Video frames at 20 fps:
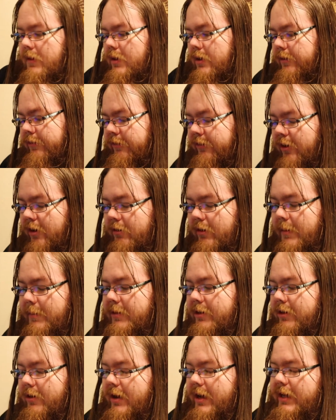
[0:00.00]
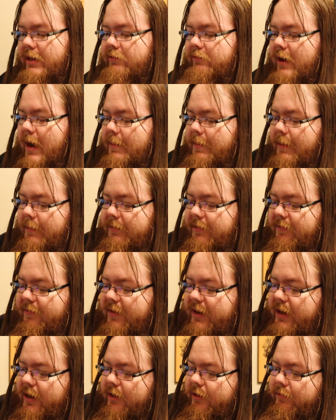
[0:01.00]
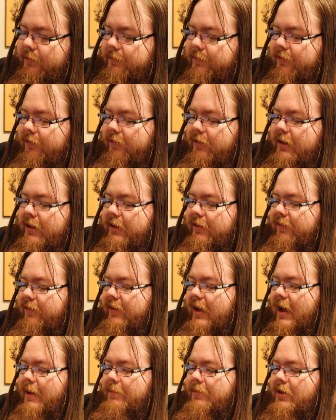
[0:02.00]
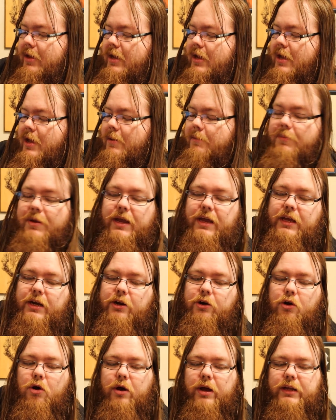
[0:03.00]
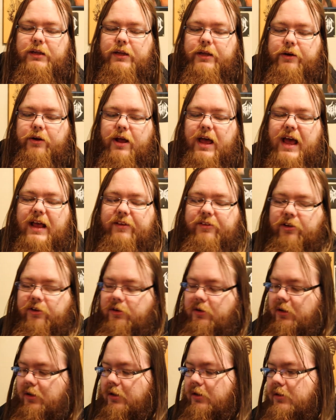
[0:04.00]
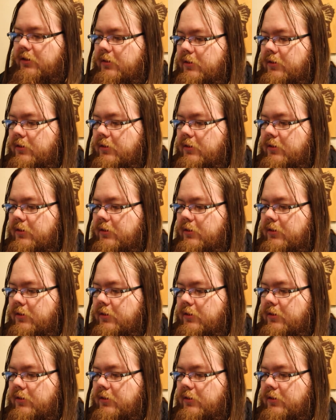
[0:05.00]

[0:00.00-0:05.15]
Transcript: So I'm gonna go ahead and wrap up the video so he can stop being an annoying little asshole.